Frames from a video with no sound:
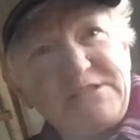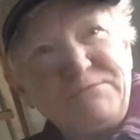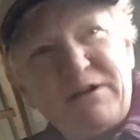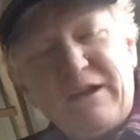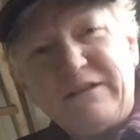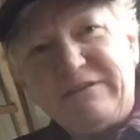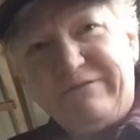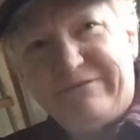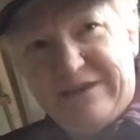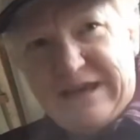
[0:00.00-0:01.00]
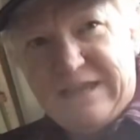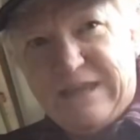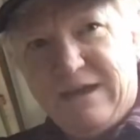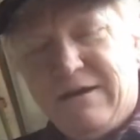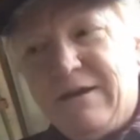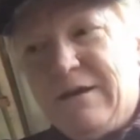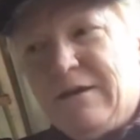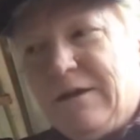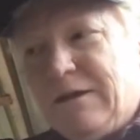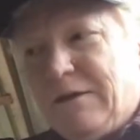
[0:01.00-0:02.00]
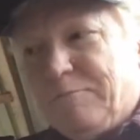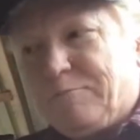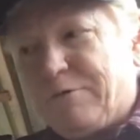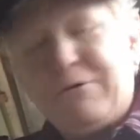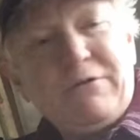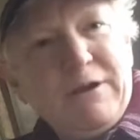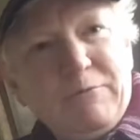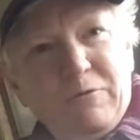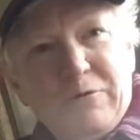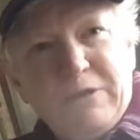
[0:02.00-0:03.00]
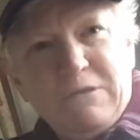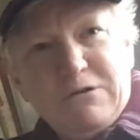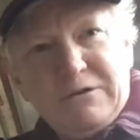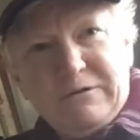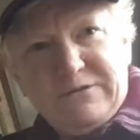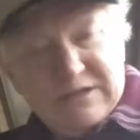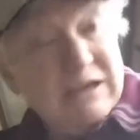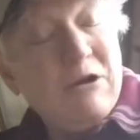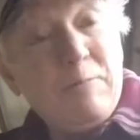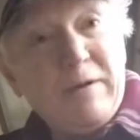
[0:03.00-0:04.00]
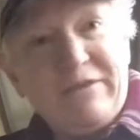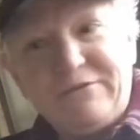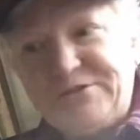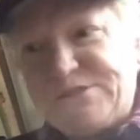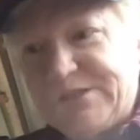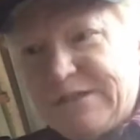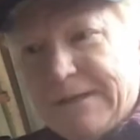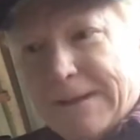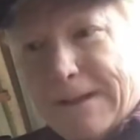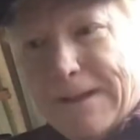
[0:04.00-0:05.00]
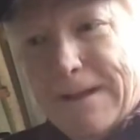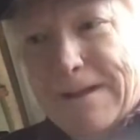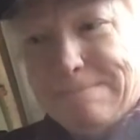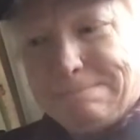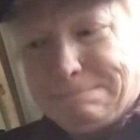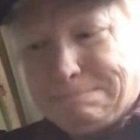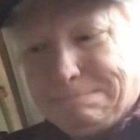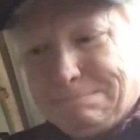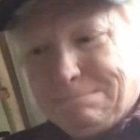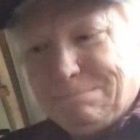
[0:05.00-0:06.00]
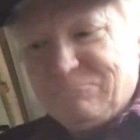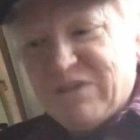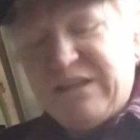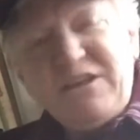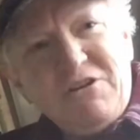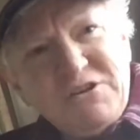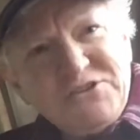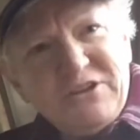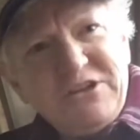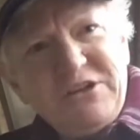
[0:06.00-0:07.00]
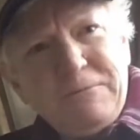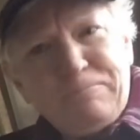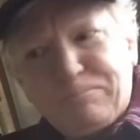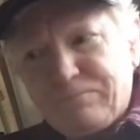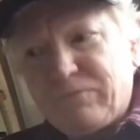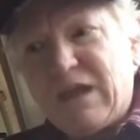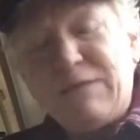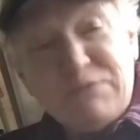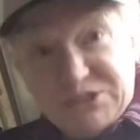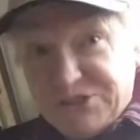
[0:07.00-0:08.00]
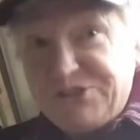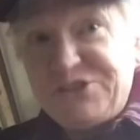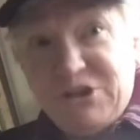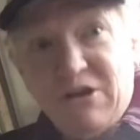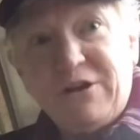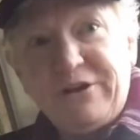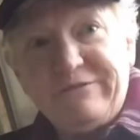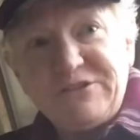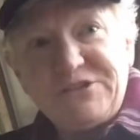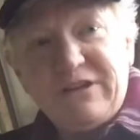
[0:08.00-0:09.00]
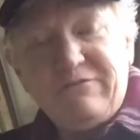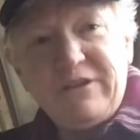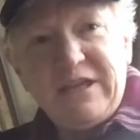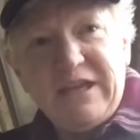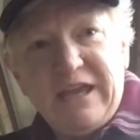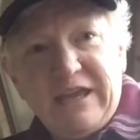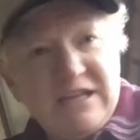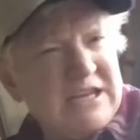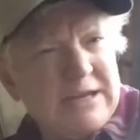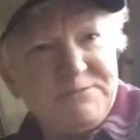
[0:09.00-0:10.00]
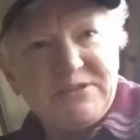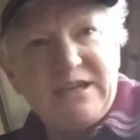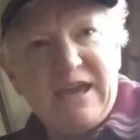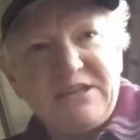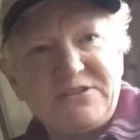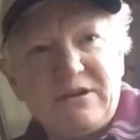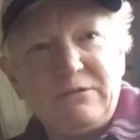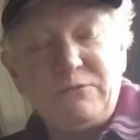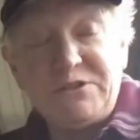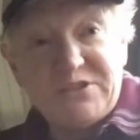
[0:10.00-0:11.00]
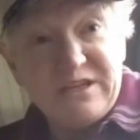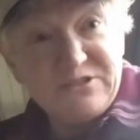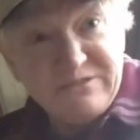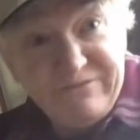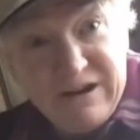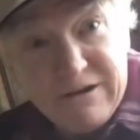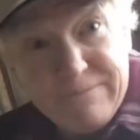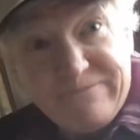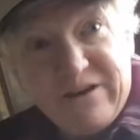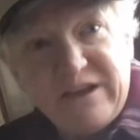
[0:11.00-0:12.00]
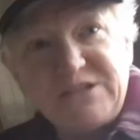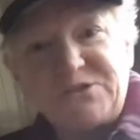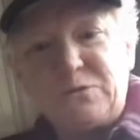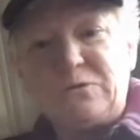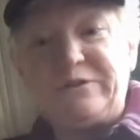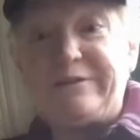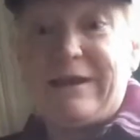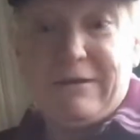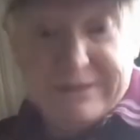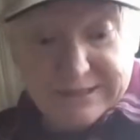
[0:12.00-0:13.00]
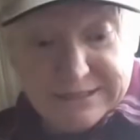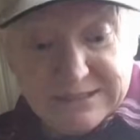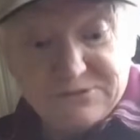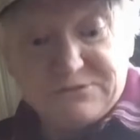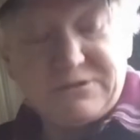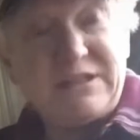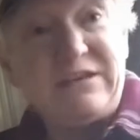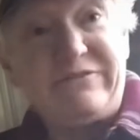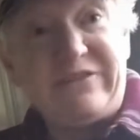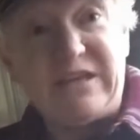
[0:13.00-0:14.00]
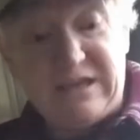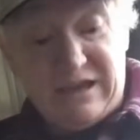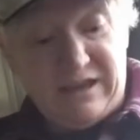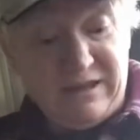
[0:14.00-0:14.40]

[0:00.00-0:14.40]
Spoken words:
some kind of a program going on to help others. And then also, you know, I mentioned Sean over at Shovelhead Aid. He keeps the Cast Iron Wednesdays and the Fired Up Fridays going, and now I think he's going to give the